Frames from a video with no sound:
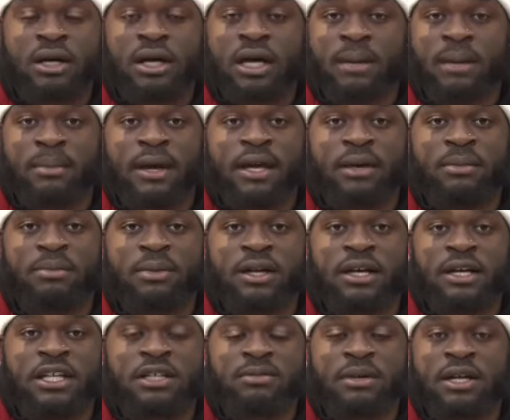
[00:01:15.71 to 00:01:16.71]
and making
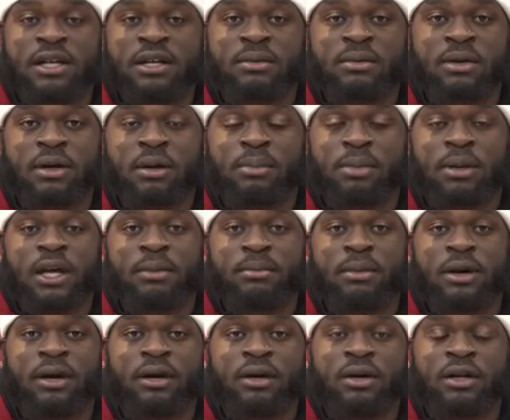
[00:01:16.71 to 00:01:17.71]
plays, being a, a playmaker.